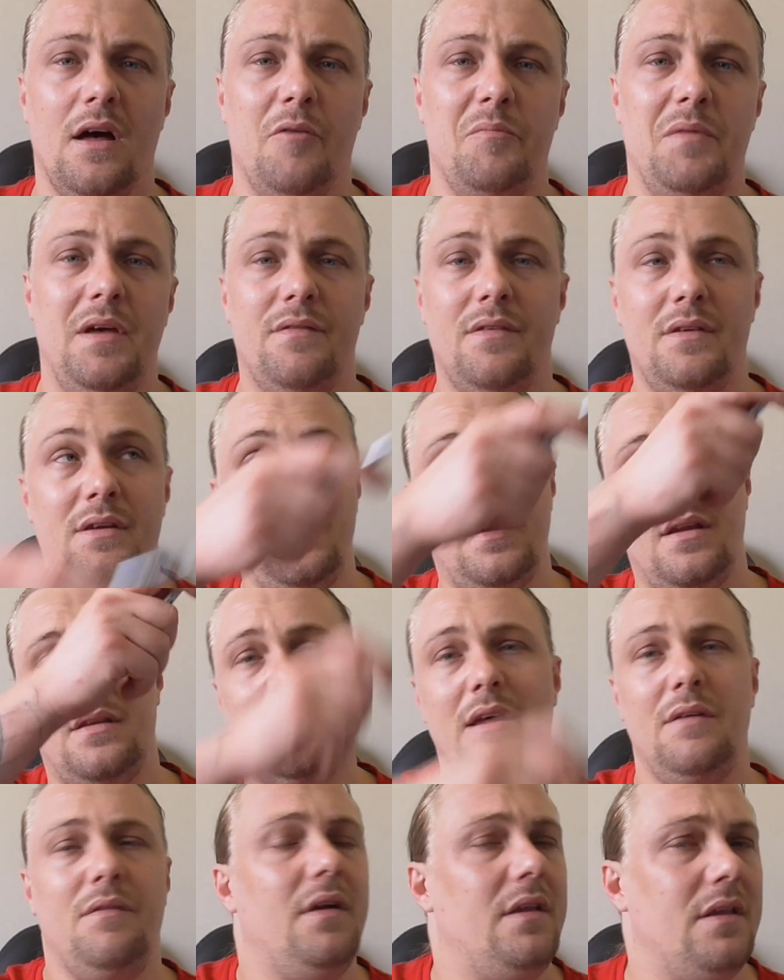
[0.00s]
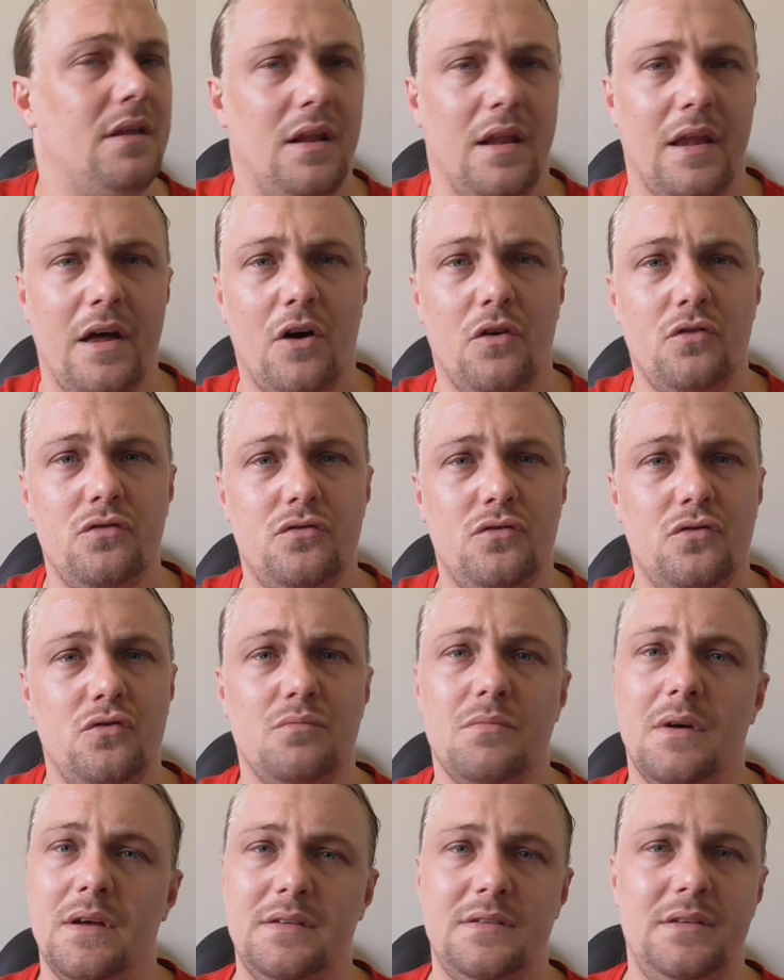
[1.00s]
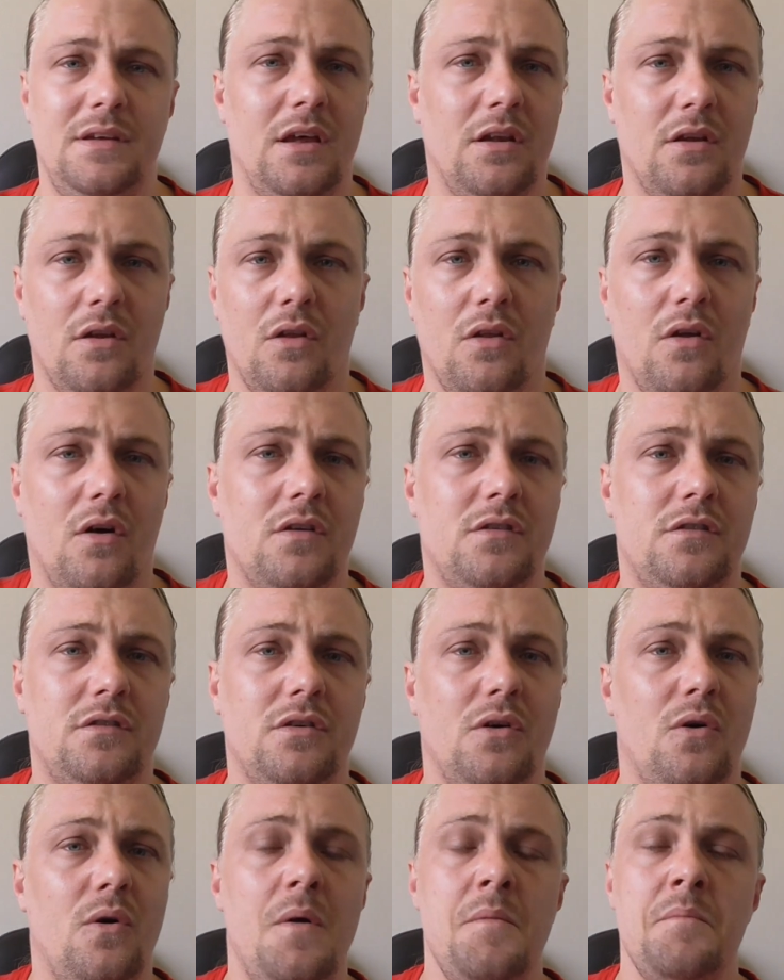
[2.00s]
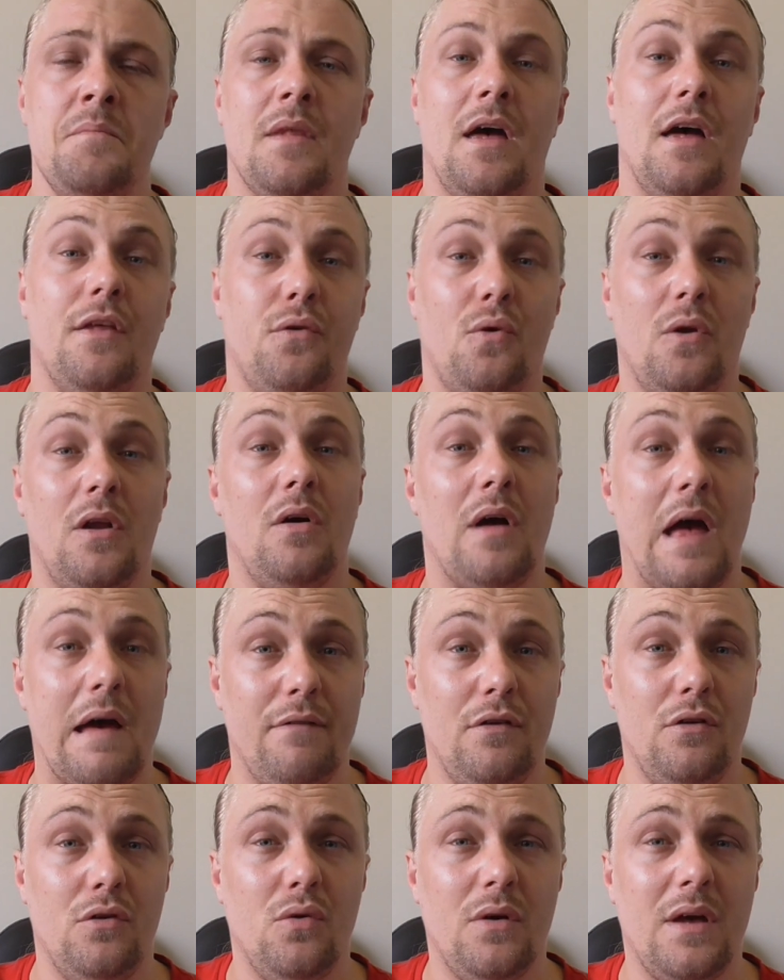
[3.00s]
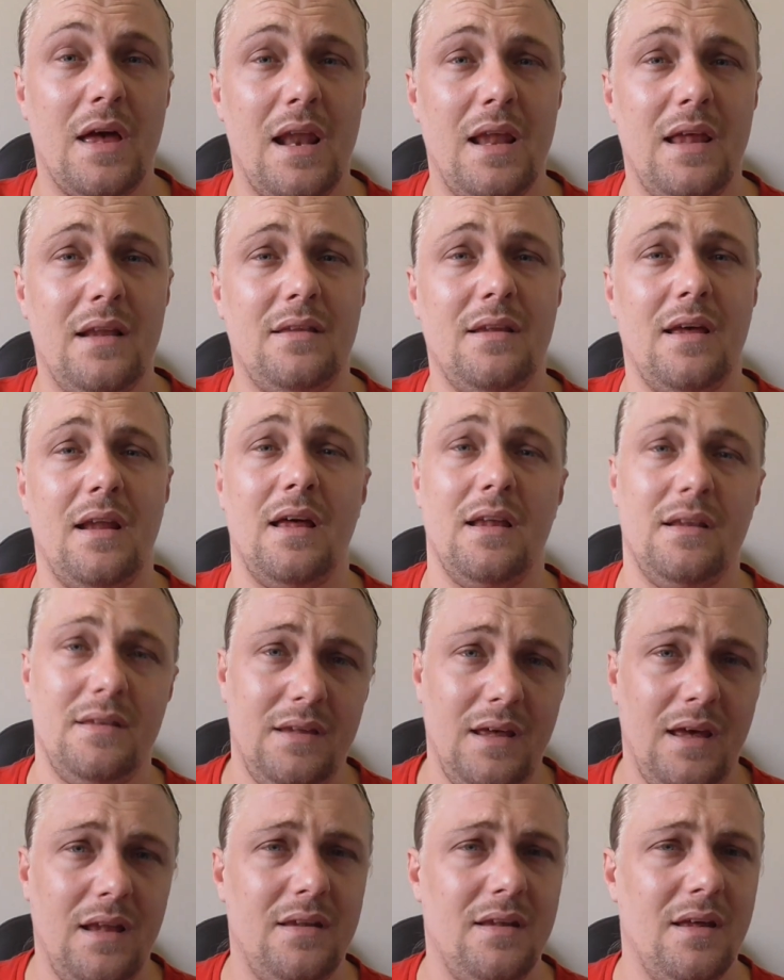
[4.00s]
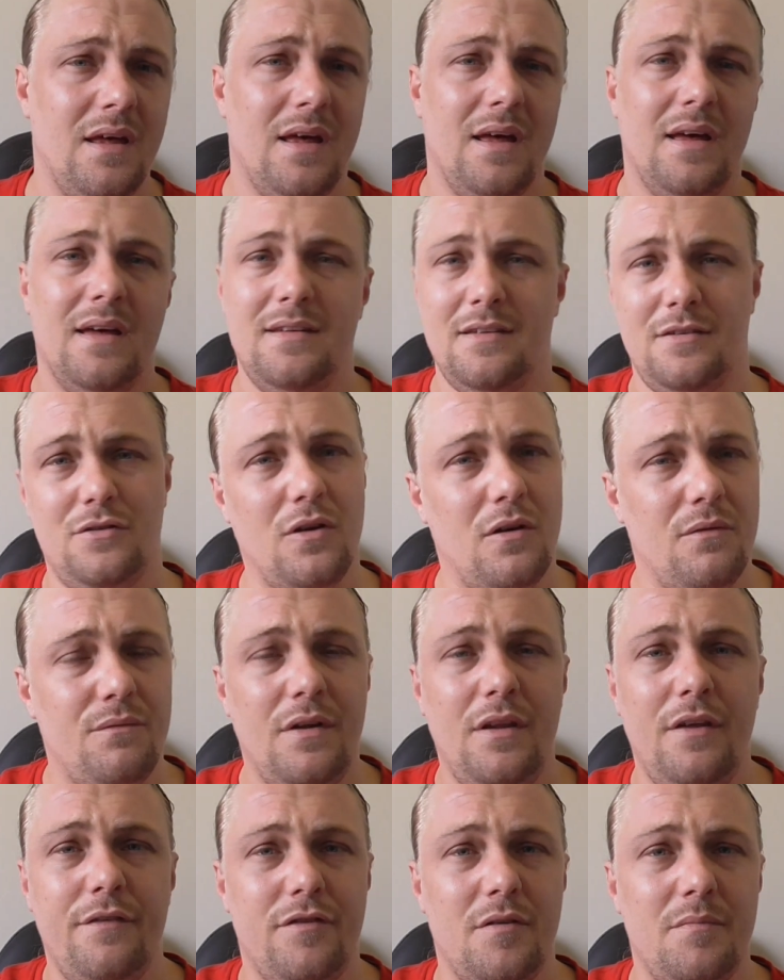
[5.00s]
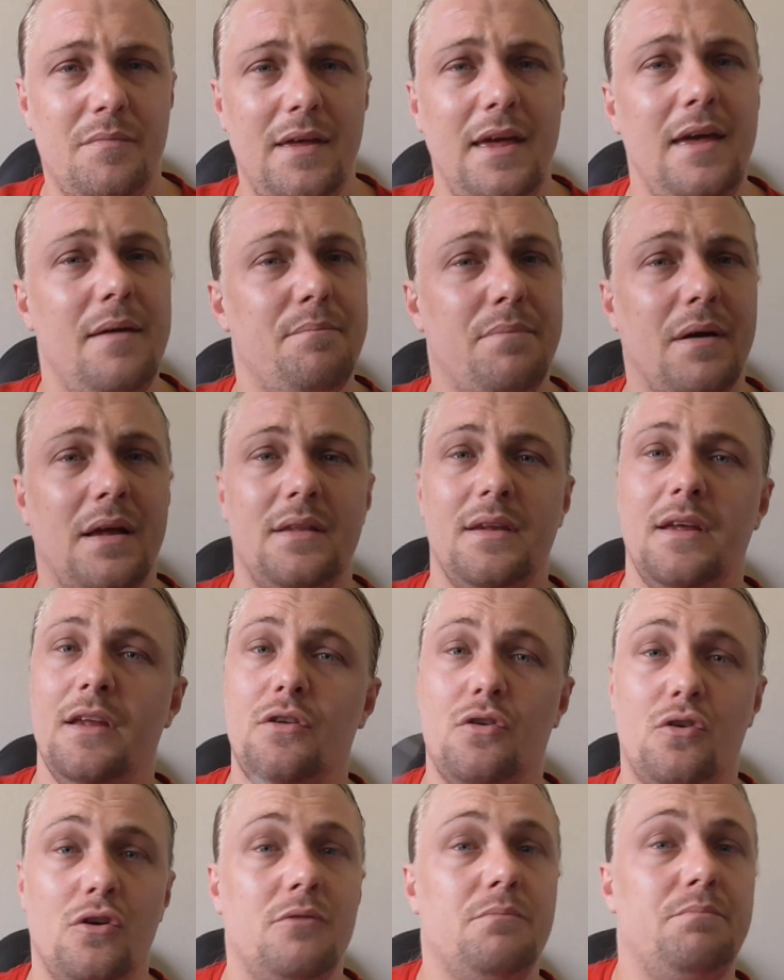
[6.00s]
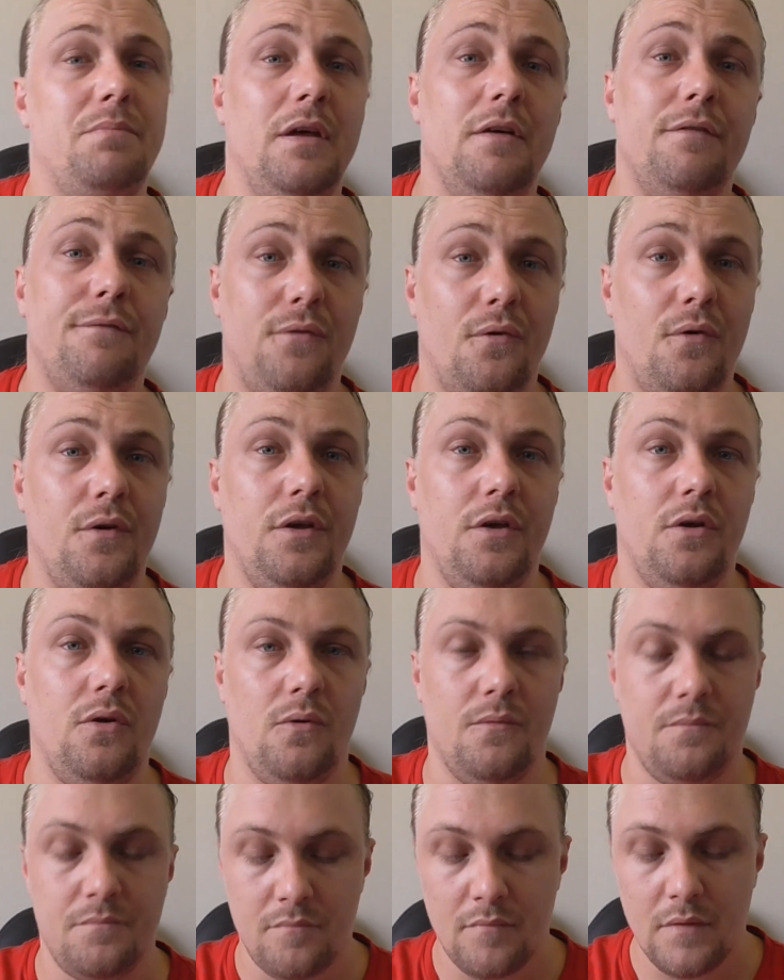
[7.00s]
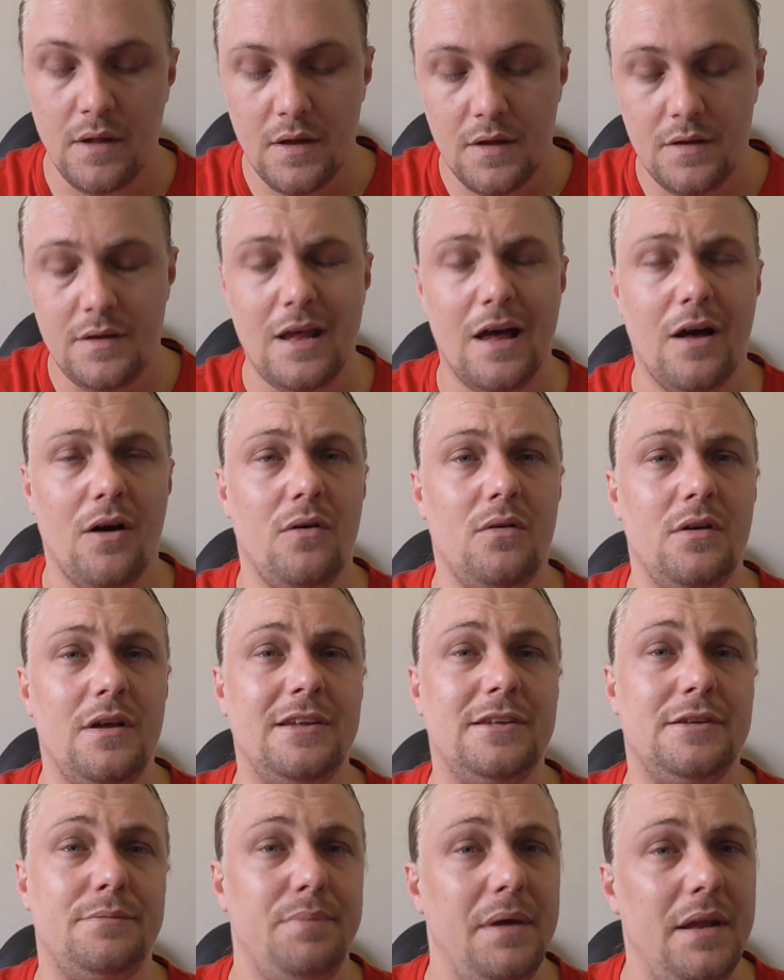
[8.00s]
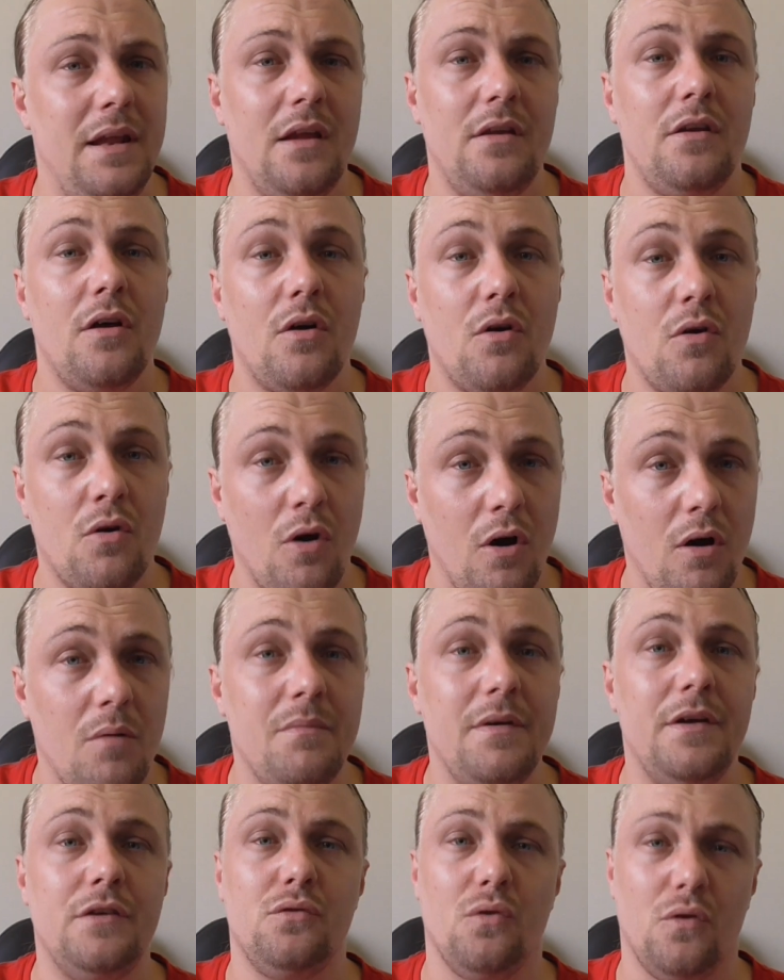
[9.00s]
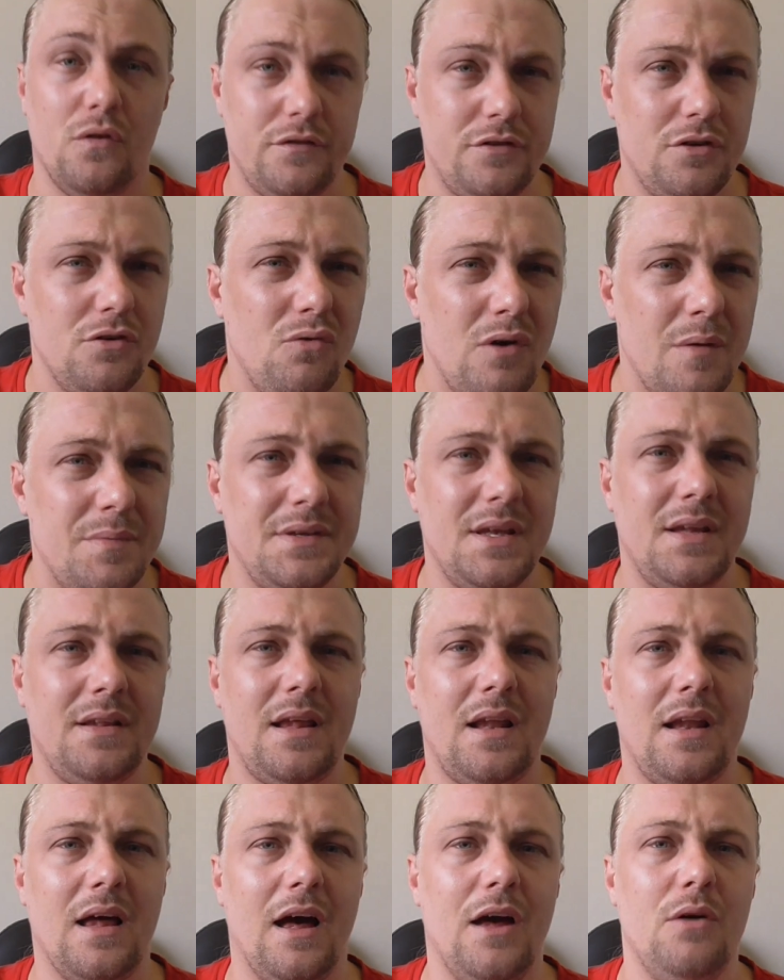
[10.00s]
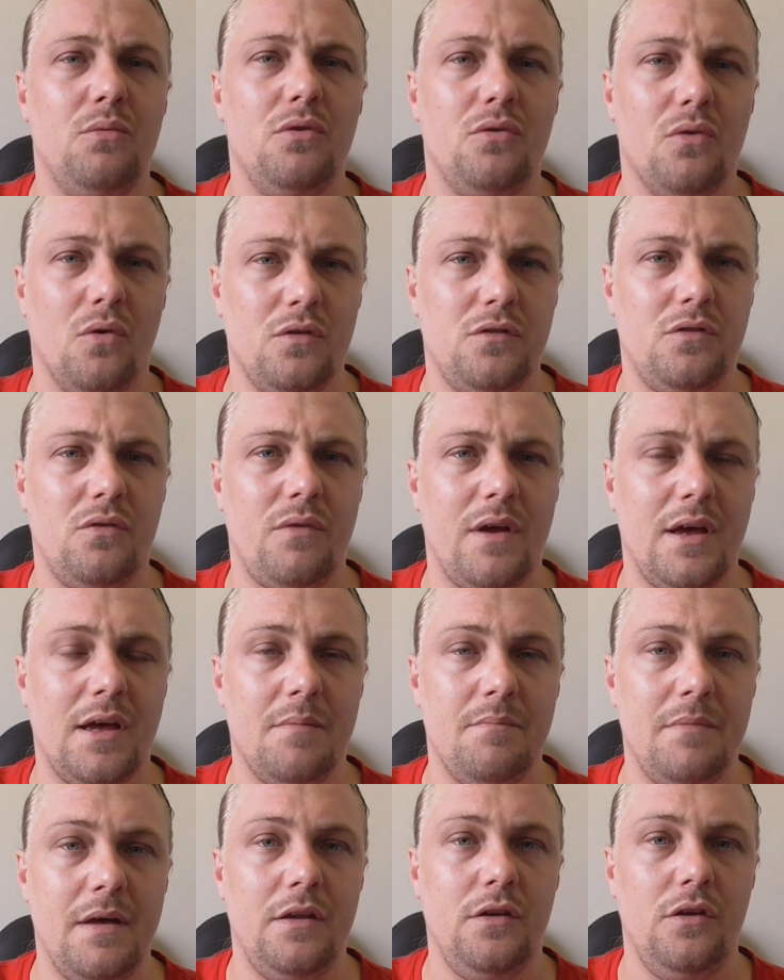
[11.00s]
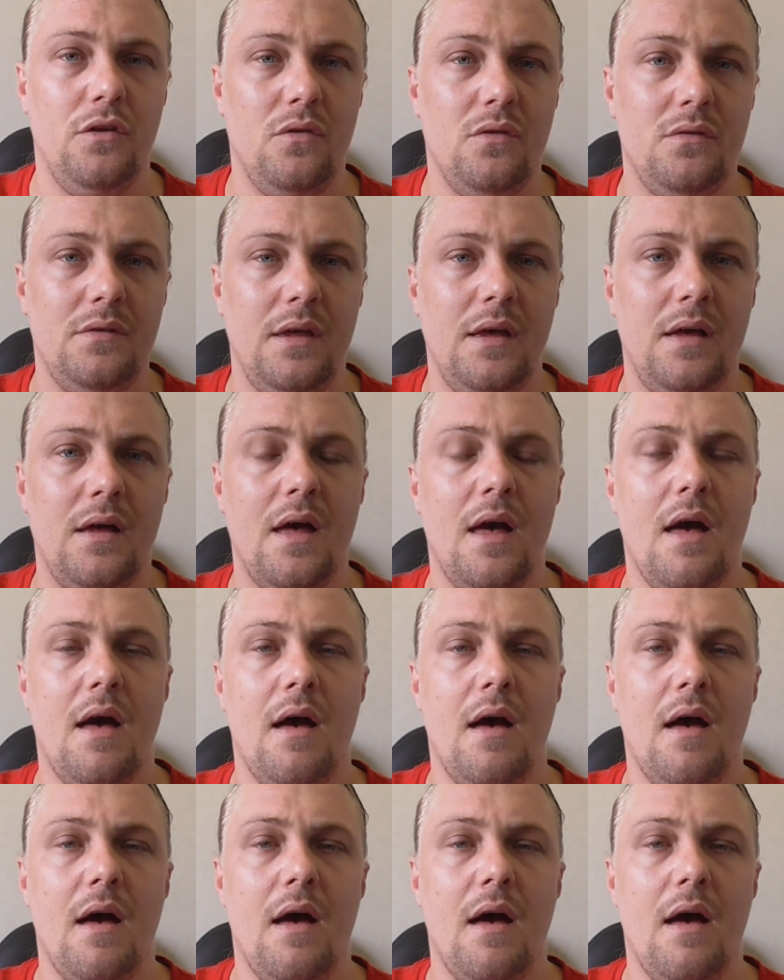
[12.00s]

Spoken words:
even in the TV in the lounge room. I see it a lot, so I thought I'll have a look at it, and I did. And it's not really for me, but it could be for you. Now Expedia.com is also a website that I would also recommend using,